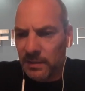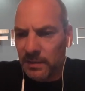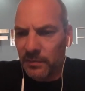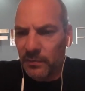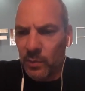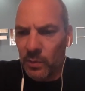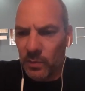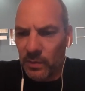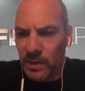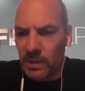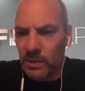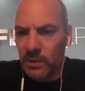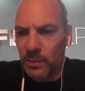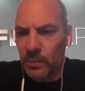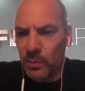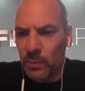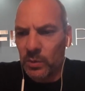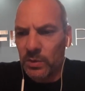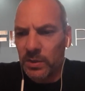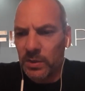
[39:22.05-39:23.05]
for real
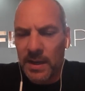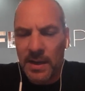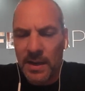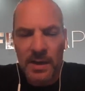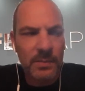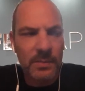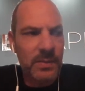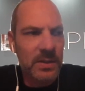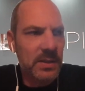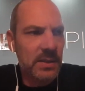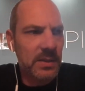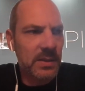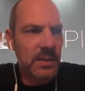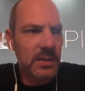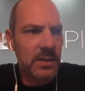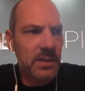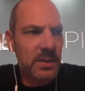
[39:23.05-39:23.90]
small scaling businesses?